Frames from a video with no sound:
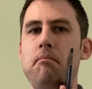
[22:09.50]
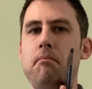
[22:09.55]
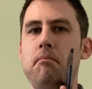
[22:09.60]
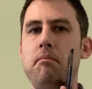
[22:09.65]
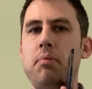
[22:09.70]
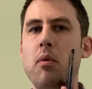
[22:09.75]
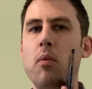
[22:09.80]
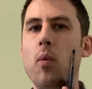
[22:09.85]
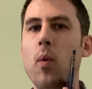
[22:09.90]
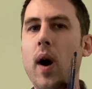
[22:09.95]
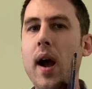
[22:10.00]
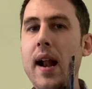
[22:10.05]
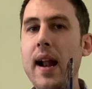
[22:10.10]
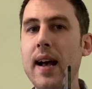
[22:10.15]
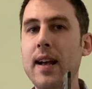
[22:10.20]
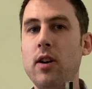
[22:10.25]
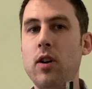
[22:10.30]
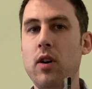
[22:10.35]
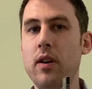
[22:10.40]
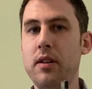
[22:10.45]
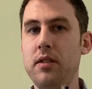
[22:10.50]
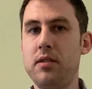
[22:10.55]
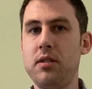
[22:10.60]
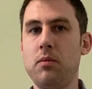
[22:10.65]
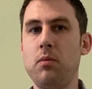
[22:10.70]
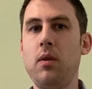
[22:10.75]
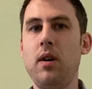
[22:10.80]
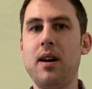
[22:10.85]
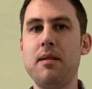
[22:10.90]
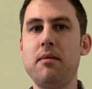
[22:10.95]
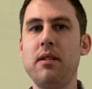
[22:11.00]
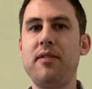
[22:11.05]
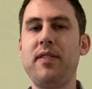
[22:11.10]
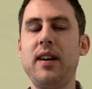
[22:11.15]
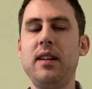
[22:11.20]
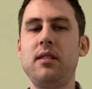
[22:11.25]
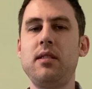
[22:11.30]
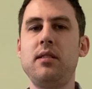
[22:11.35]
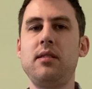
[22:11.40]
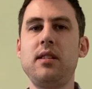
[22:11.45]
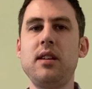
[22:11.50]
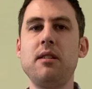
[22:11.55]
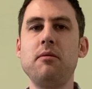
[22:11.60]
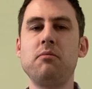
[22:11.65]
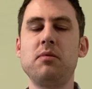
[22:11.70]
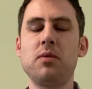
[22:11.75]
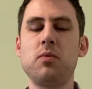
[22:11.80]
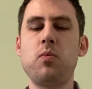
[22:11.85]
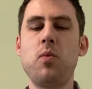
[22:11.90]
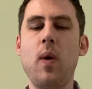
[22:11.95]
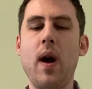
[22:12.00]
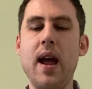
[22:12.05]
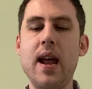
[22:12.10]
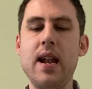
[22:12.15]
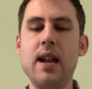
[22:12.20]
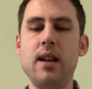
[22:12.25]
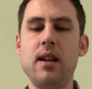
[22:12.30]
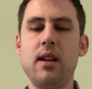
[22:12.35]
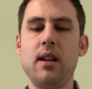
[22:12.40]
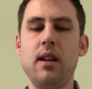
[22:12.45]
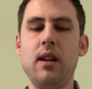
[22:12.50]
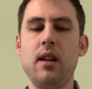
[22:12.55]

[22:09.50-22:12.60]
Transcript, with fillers: But when I got into Warhammer Fantasy, it was when